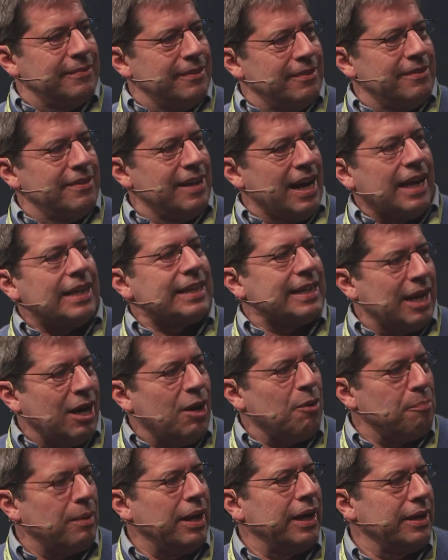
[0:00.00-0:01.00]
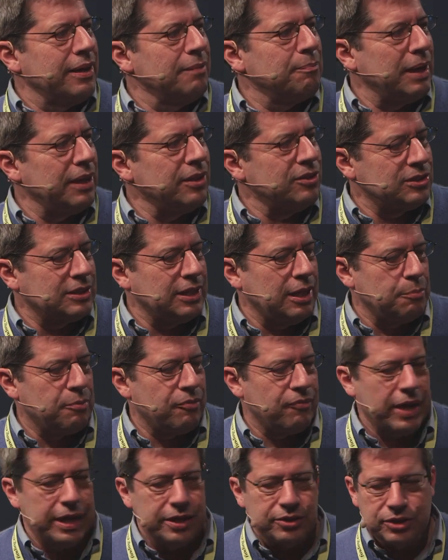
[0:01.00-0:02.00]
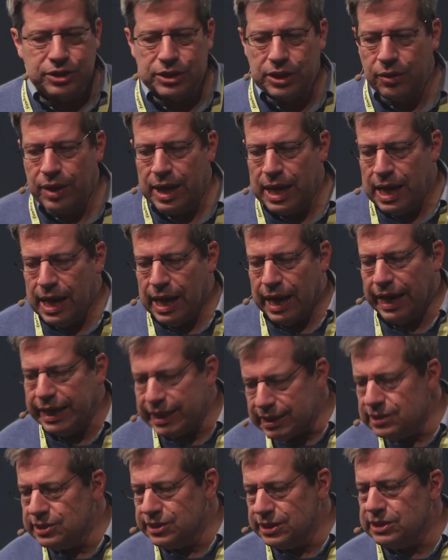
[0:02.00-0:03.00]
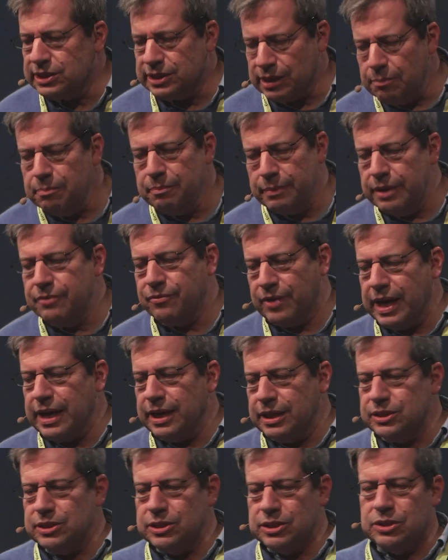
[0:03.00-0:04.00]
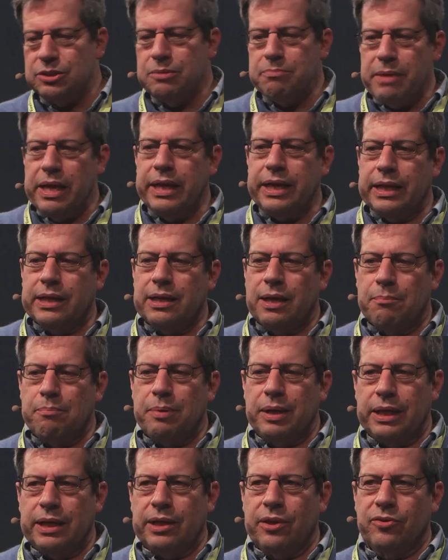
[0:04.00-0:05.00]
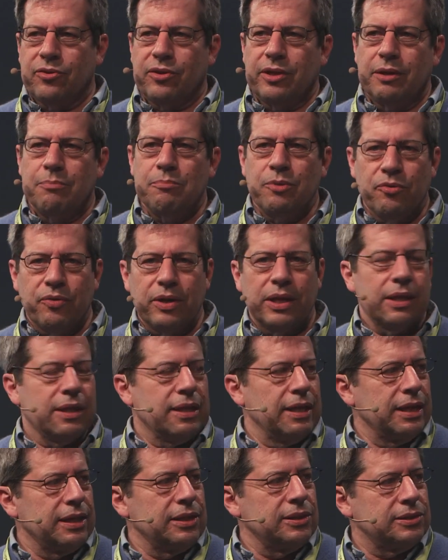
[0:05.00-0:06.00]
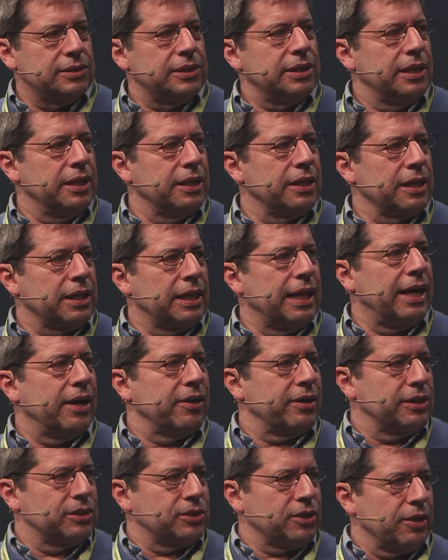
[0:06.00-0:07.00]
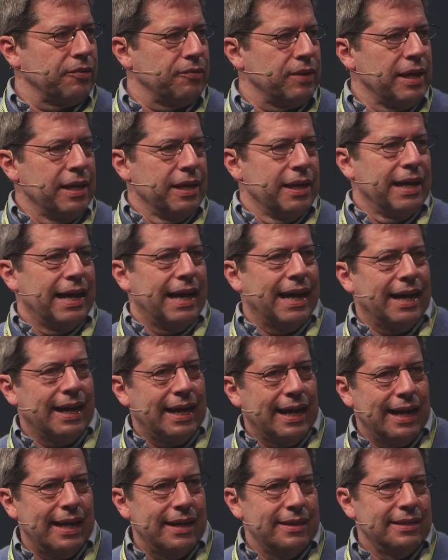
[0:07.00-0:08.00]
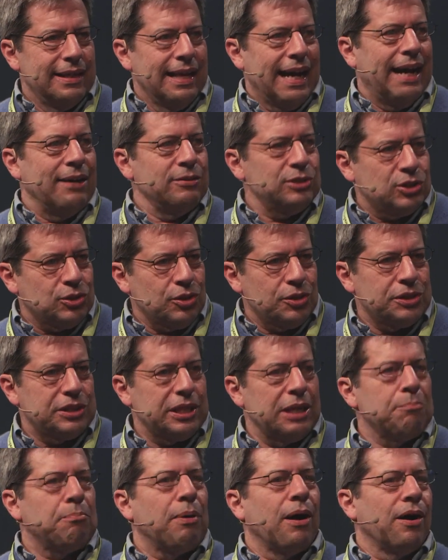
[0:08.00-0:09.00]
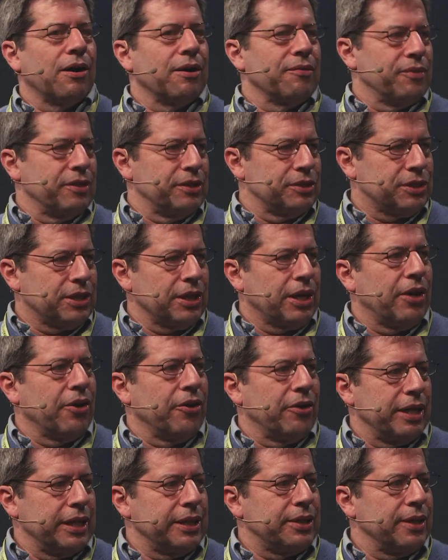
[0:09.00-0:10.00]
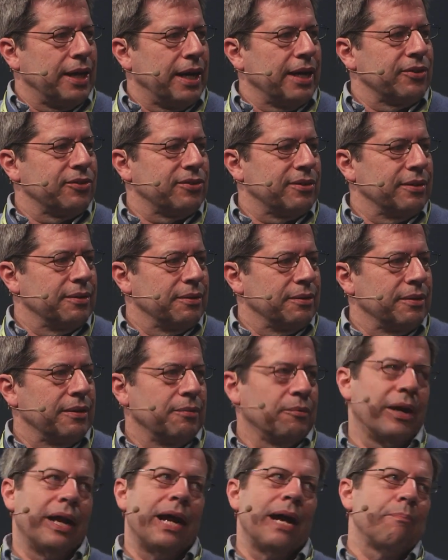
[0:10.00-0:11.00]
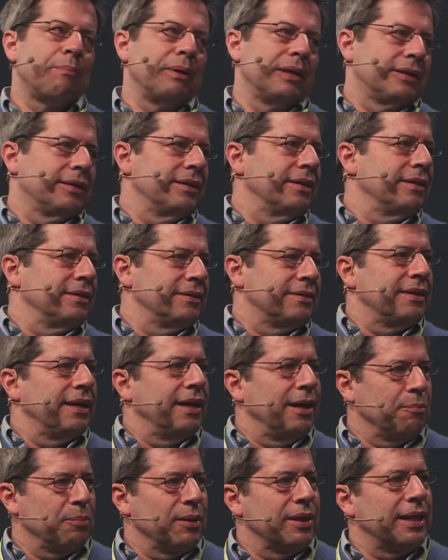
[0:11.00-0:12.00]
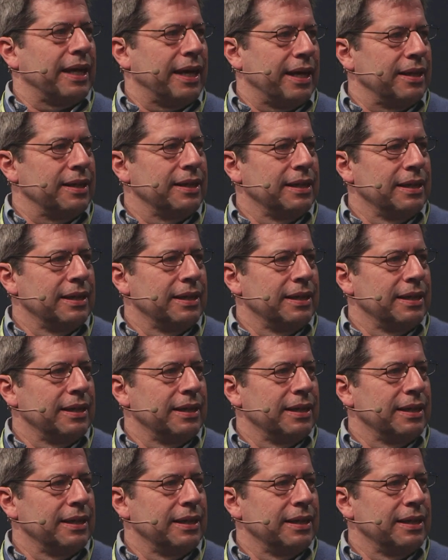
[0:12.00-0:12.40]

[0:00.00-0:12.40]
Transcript: knocked out by those cloud providers. So I can see some advantages to many companies in moving things into the cloud and sort of outsourcing part of their security to us, and we're happy to help with that.